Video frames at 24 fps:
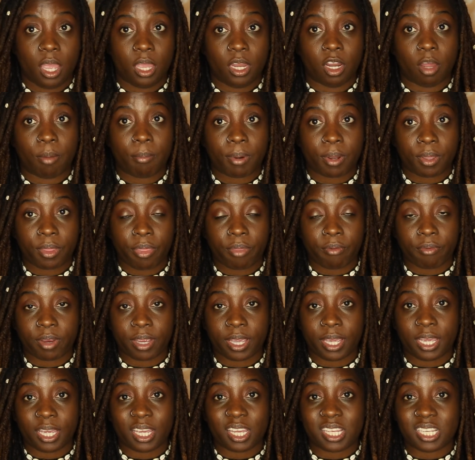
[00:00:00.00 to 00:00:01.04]
Number
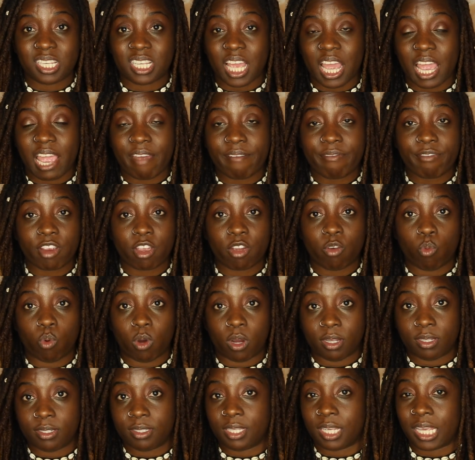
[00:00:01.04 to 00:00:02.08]
three is
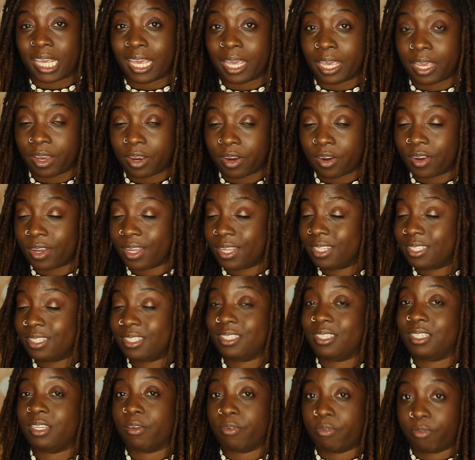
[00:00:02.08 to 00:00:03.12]
everyone's hair
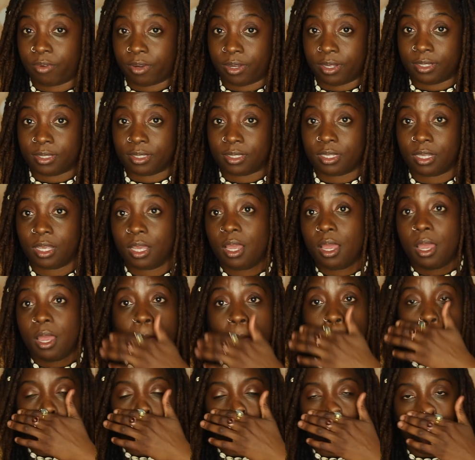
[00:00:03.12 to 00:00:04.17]
is different.
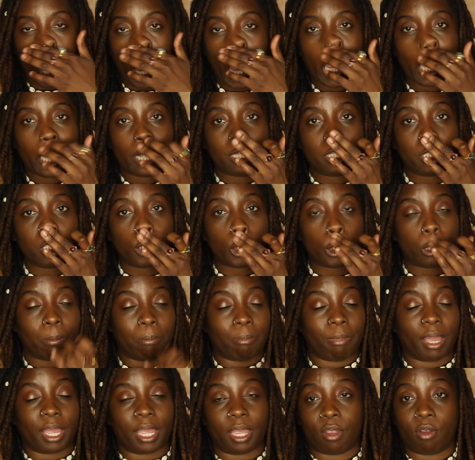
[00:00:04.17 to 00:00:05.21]
Mine's
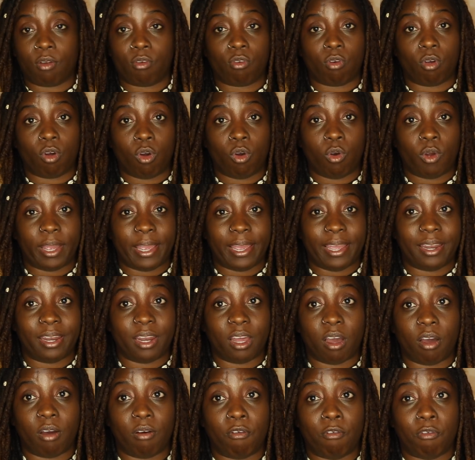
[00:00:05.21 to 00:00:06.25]
might grow in
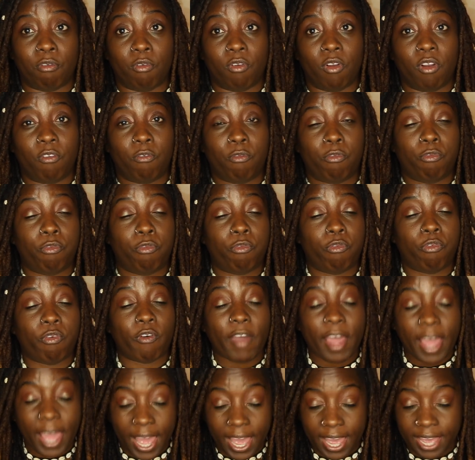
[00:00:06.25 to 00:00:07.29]
a
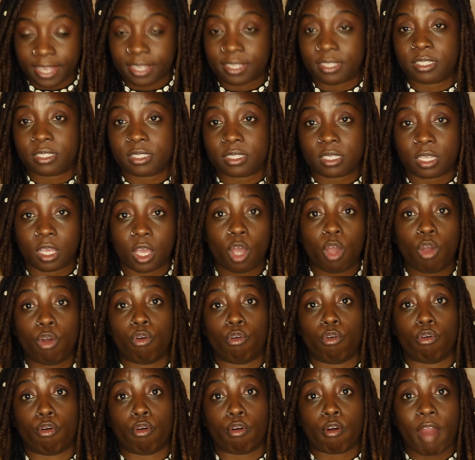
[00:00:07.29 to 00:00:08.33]
fast,
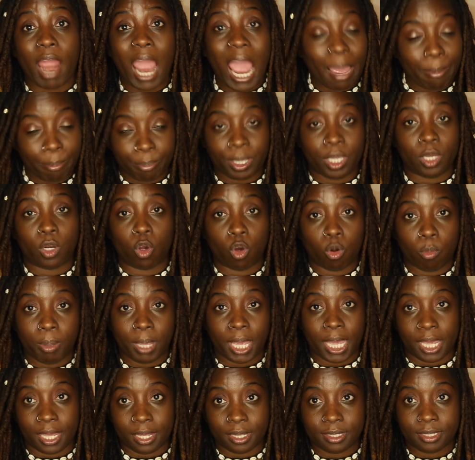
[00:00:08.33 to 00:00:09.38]
rapido
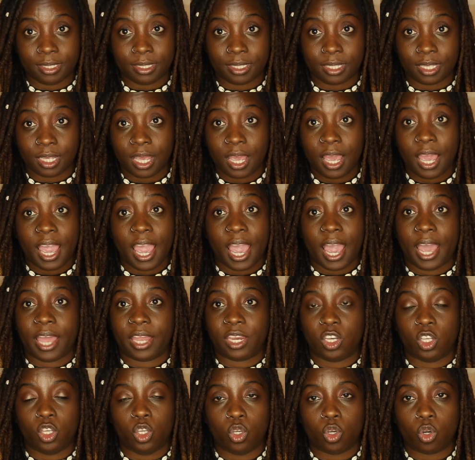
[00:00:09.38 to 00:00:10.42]
pace
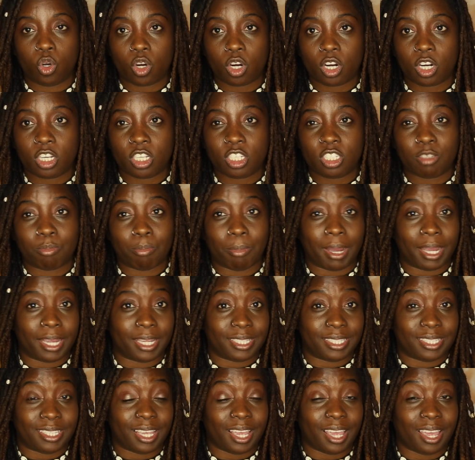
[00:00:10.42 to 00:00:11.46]
and yours
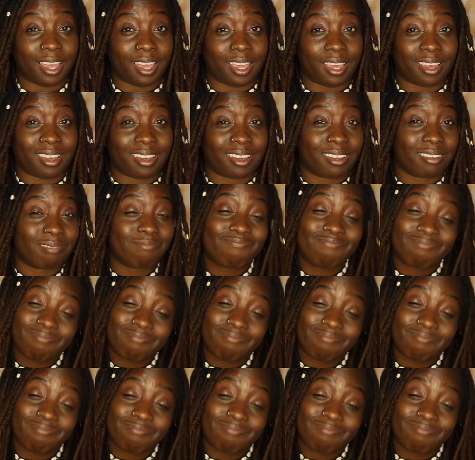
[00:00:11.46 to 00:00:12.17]
might take